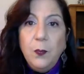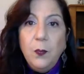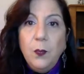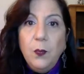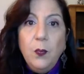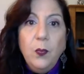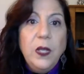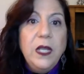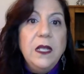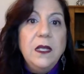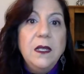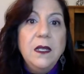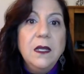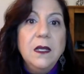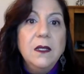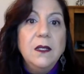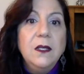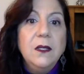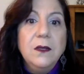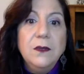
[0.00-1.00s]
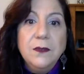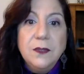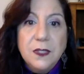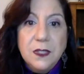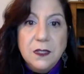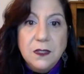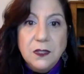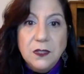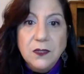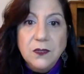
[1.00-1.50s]
We use
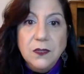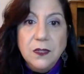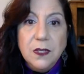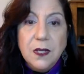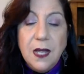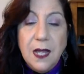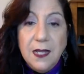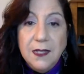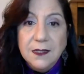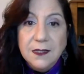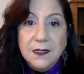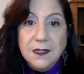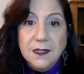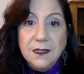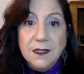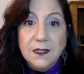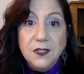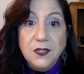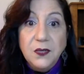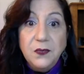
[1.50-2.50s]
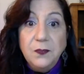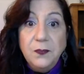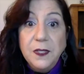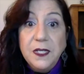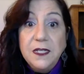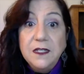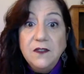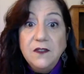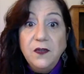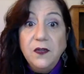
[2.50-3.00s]
this tool constantly, so
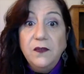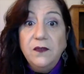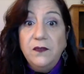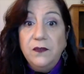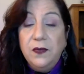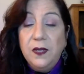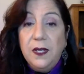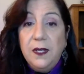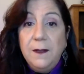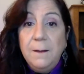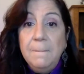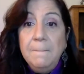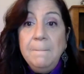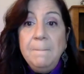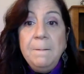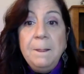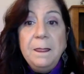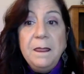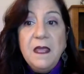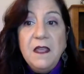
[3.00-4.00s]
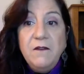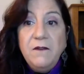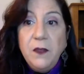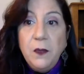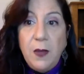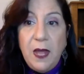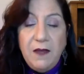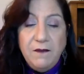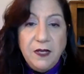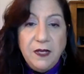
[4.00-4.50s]
please feel free. If you
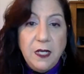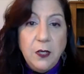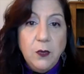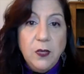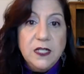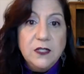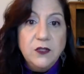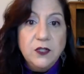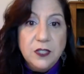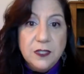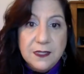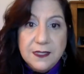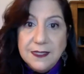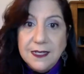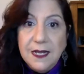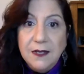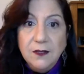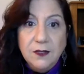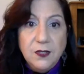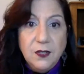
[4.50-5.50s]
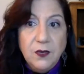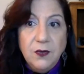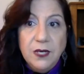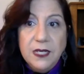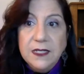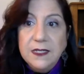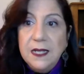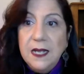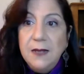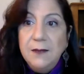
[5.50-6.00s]
have any questions, now is a great
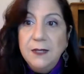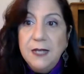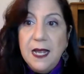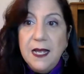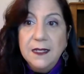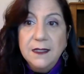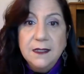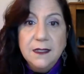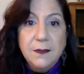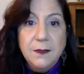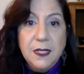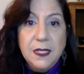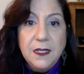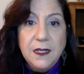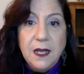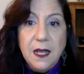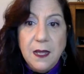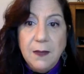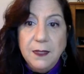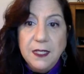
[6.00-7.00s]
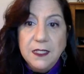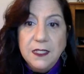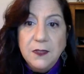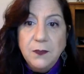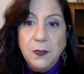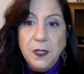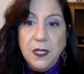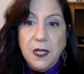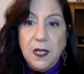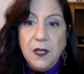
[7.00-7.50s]
time to ask them in the comments
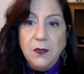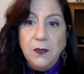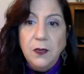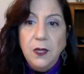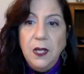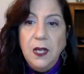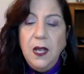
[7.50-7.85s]
below.